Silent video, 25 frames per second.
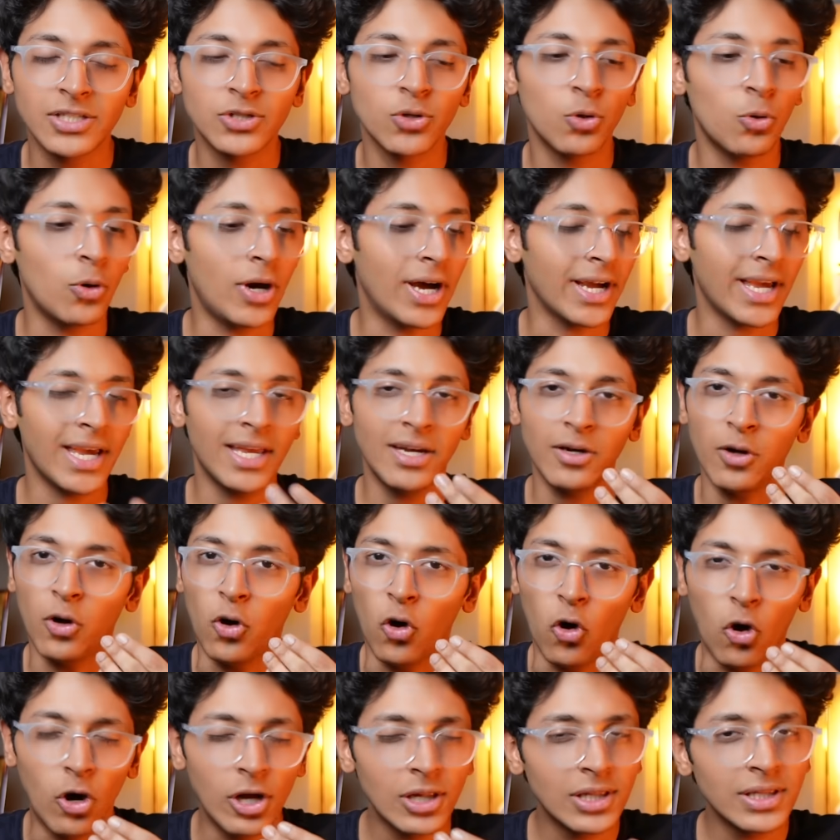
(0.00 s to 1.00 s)
So again,
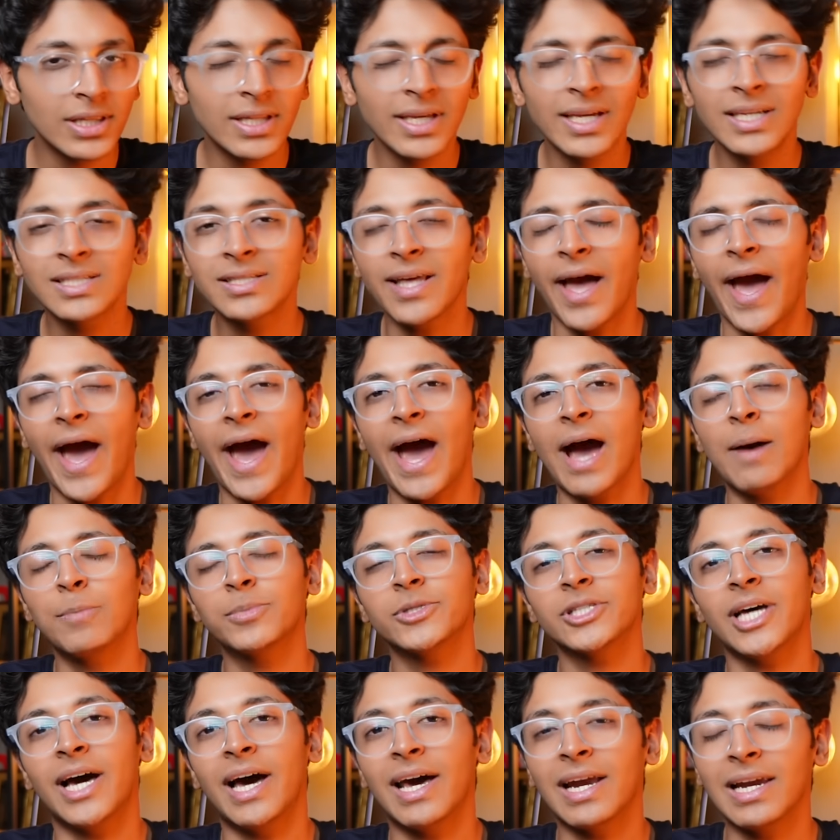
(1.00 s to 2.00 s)
all these
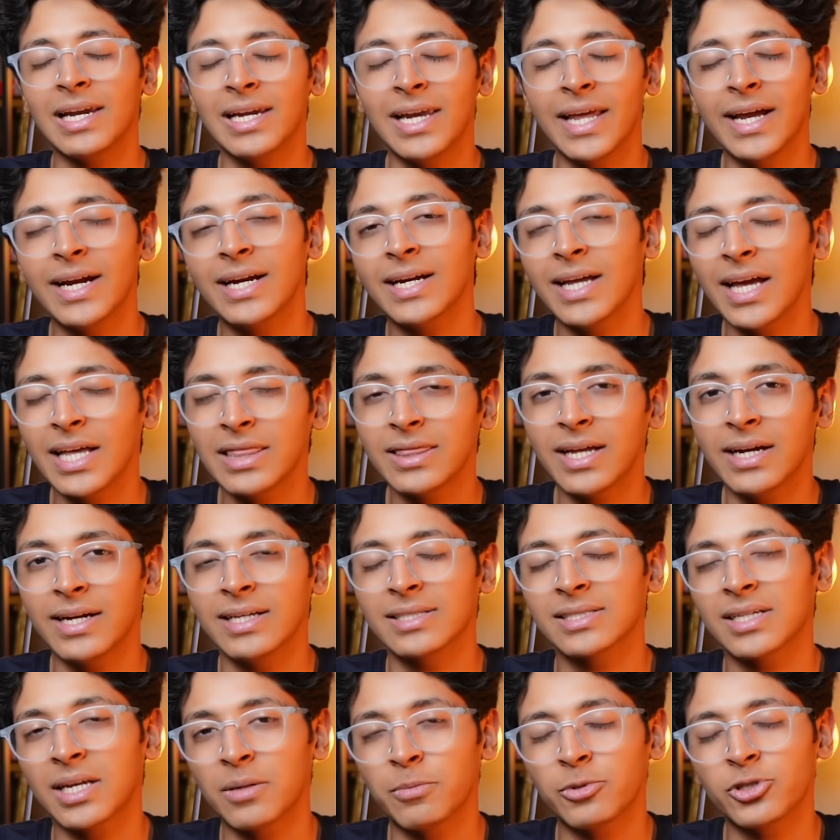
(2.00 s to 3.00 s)
apps are linked in the
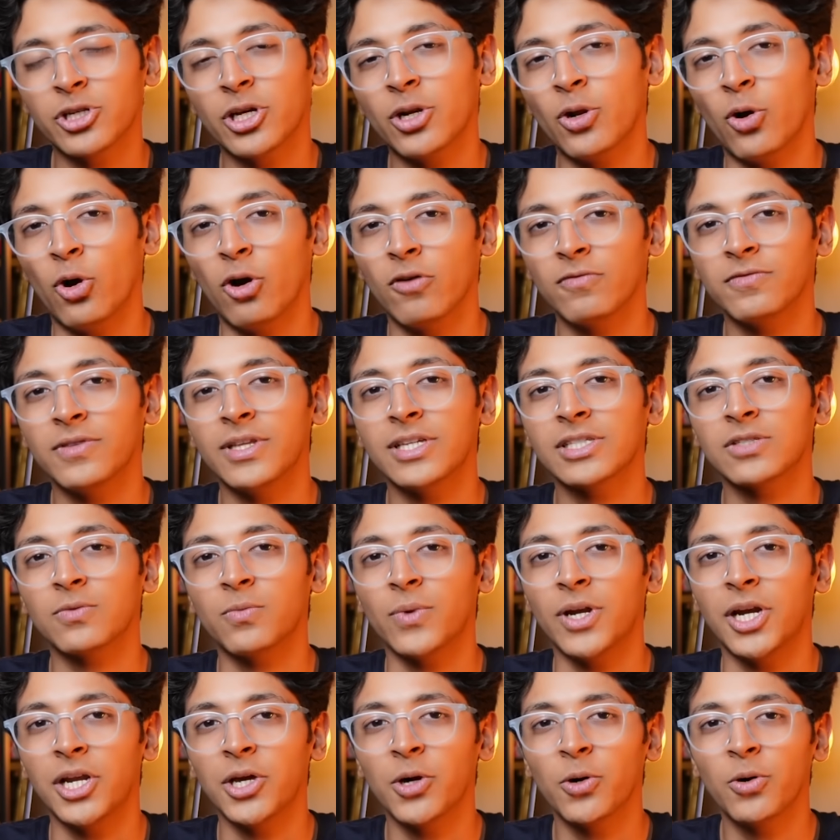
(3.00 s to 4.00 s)
description of this
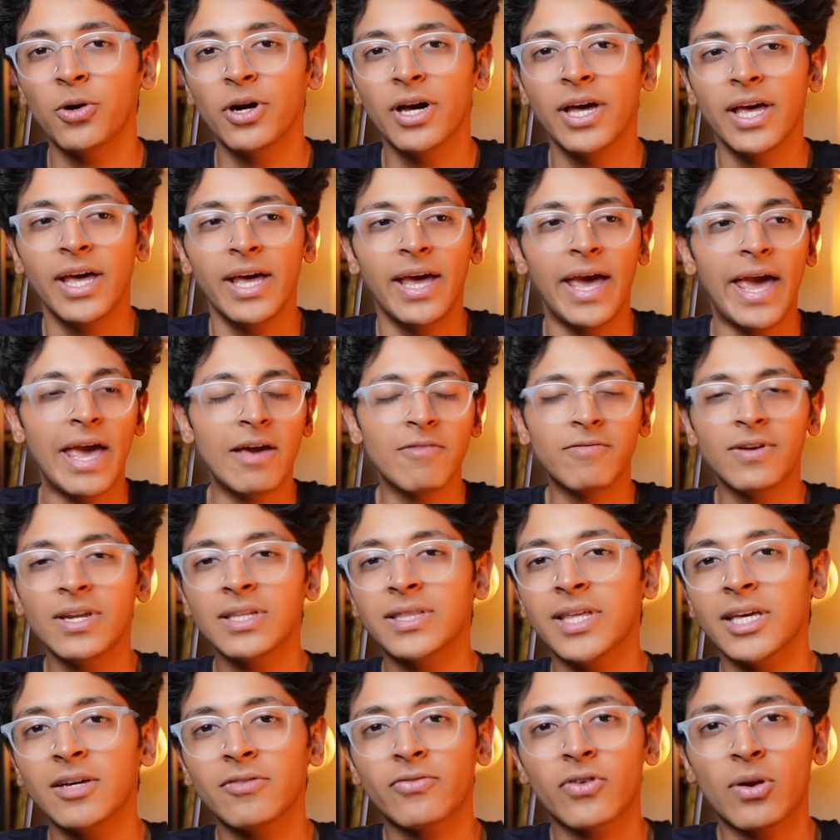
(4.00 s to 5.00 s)
video.
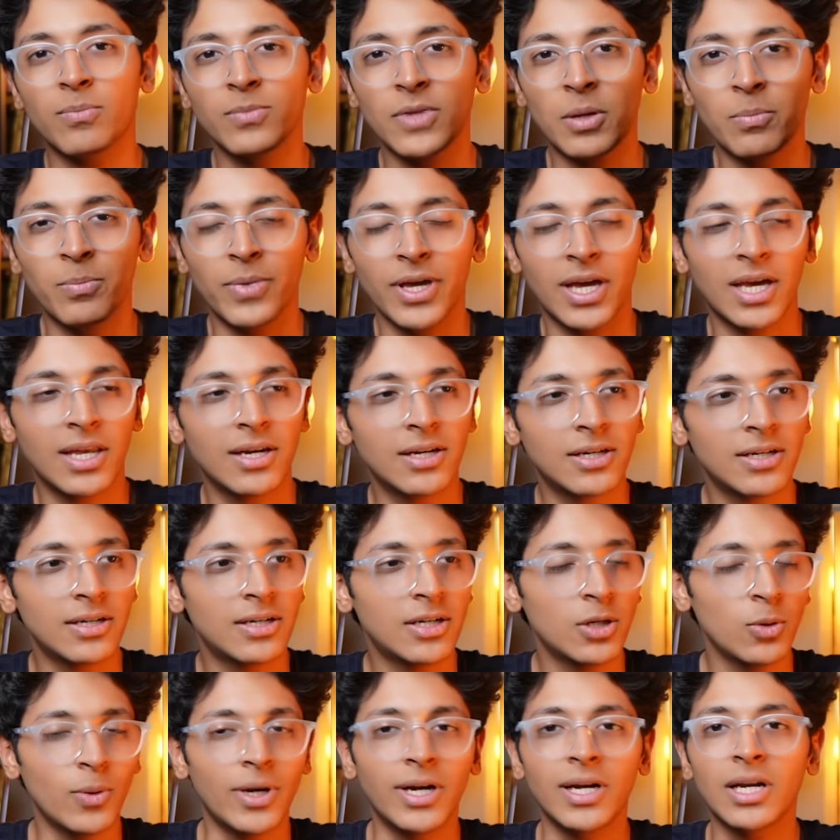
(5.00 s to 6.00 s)
Everything from the beginner
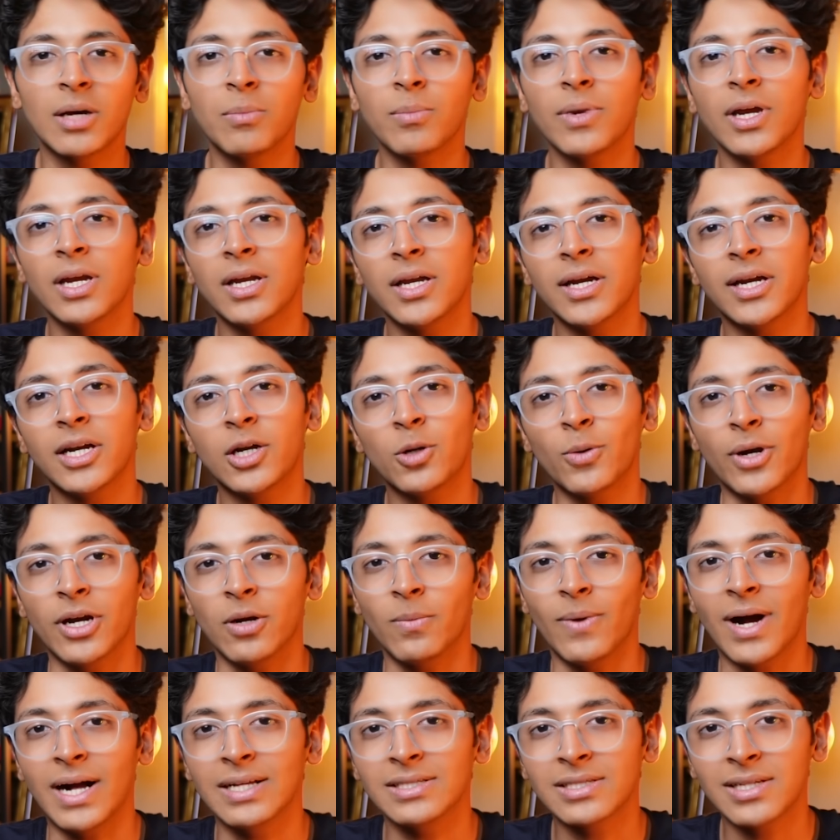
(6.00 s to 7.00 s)
to intermediate to
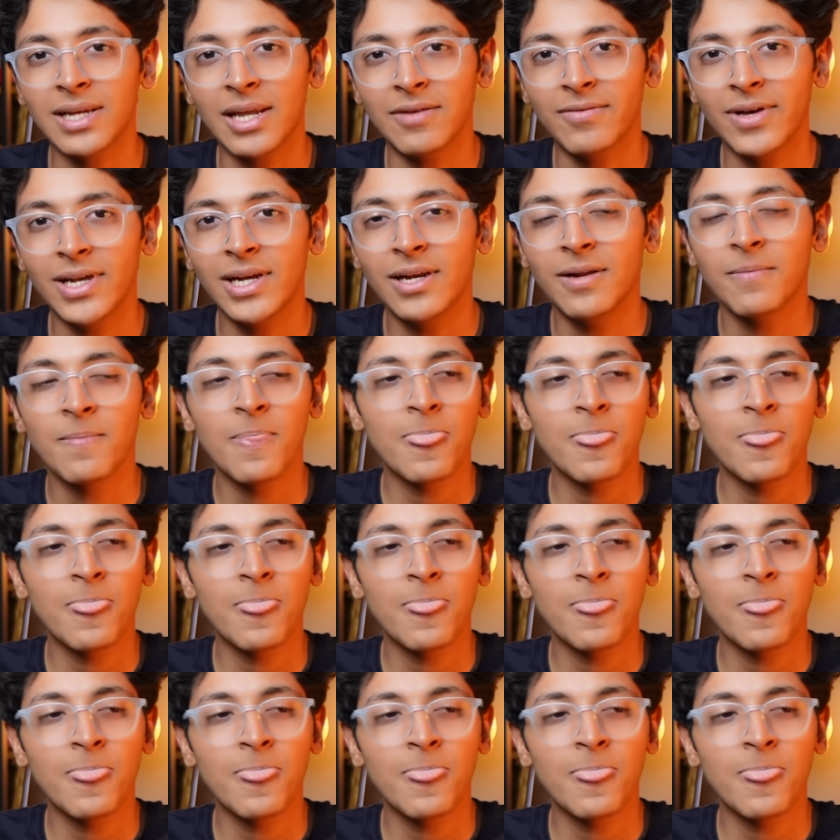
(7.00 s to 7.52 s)
advanced level.